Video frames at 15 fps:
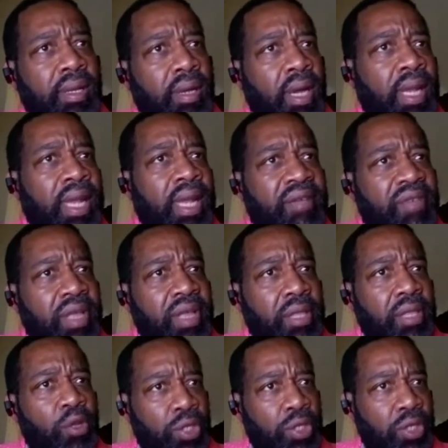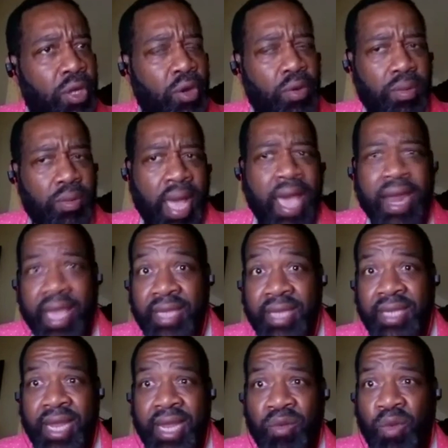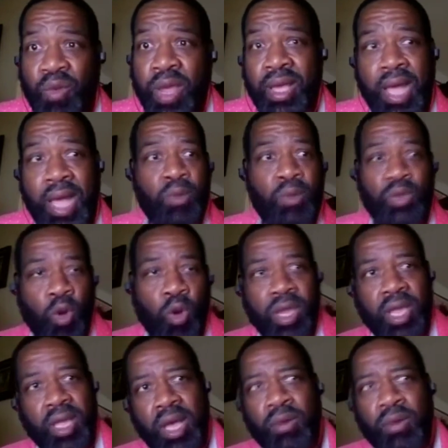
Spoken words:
11th or so. I had an incident where I was walking.